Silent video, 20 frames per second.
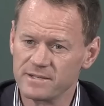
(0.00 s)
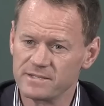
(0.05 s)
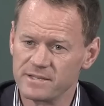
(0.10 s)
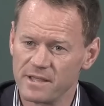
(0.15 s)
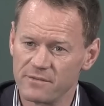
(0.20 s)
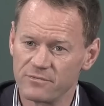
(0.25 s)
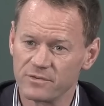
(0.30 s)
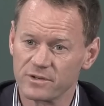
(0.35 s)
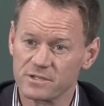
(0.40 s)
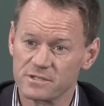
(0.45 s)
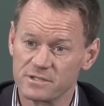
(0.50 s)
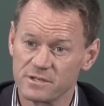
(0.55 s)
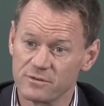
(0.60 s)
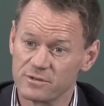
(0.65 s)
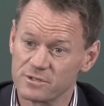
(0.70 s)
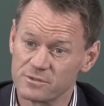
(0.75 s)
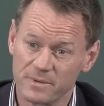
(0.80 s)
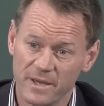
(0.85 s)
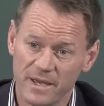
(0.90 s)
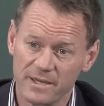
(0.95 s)
when it suited
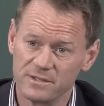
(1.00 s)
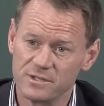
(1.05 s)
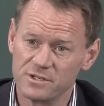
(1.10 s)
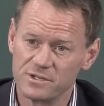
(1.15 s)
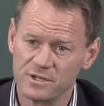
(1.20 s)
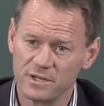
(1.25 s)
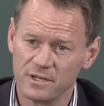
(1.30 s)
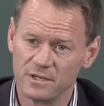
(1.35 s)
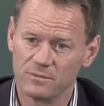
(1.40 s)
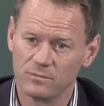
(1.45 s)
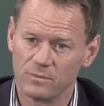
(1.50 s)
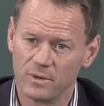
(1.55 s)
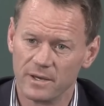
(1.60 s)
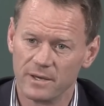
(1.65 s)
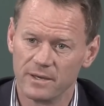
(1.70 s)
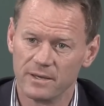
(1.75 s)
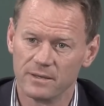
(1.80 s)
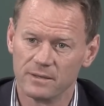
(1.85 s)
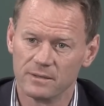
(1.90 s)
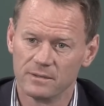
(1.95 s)
them, only to build
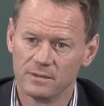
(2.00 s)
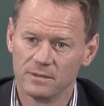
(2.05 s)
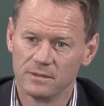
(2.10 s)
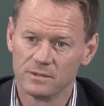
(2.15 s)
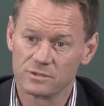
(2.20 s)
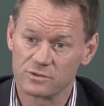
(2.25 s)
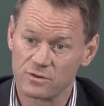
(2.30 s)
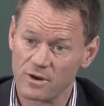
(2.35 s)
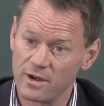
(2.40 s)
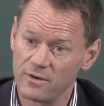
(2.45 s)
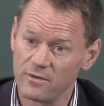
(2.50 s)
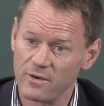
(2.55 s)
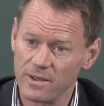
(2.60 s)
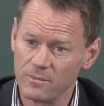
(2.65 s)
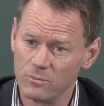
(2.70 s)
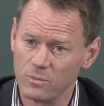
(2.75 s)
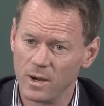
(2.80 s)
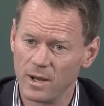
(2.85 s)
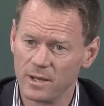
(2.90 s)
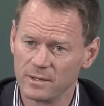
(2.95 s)
them back up again,
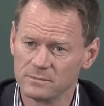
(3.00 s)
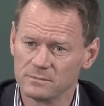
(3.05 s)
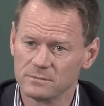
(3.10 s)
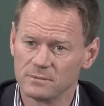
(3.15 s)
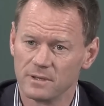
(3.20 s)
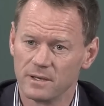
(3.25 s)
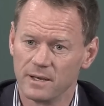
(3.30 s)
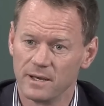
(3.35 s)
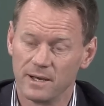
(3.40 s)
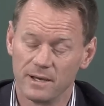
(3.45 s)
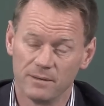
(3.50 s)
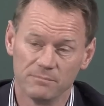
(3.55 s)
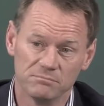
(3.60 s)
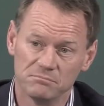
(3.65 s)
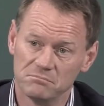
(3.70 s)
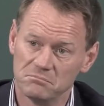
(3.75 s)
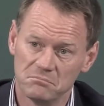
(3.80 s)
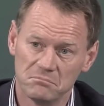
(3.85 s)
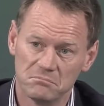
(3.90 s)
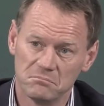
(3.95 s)
is one of the lesser
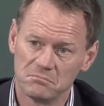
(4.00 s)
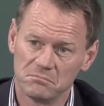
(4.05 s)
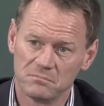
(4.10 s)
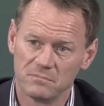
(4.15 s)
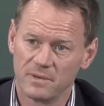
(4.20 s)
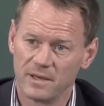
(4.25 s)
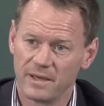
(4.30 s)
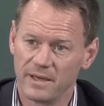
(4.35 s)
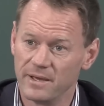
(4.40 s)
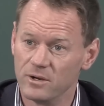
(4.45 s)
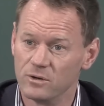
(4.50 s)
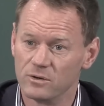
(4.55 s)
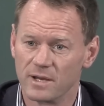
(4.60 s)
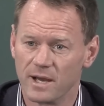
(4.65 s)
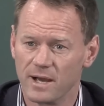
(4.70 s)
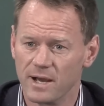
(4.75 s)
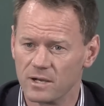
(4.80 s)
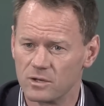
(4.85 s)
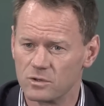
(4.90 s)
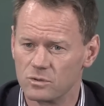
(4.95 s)
talked elements of the
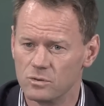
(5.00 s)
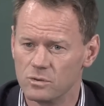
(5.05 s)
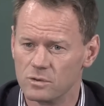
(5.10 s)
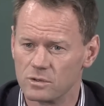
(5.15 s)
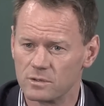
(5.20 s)
scandal.